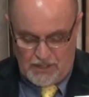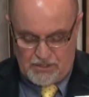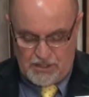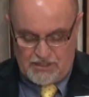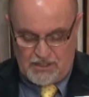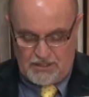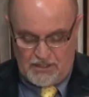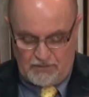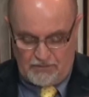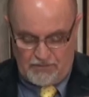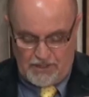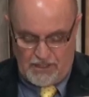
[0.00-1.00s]
just a
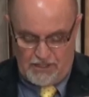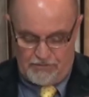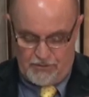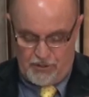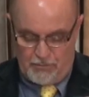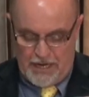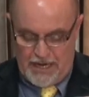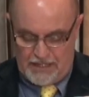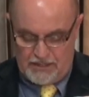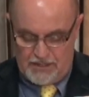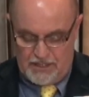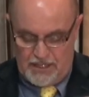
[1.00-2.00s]
little further back
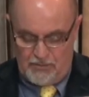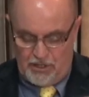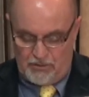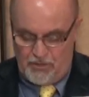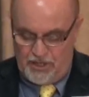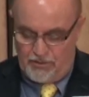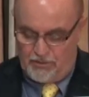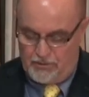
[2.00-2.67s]
in time when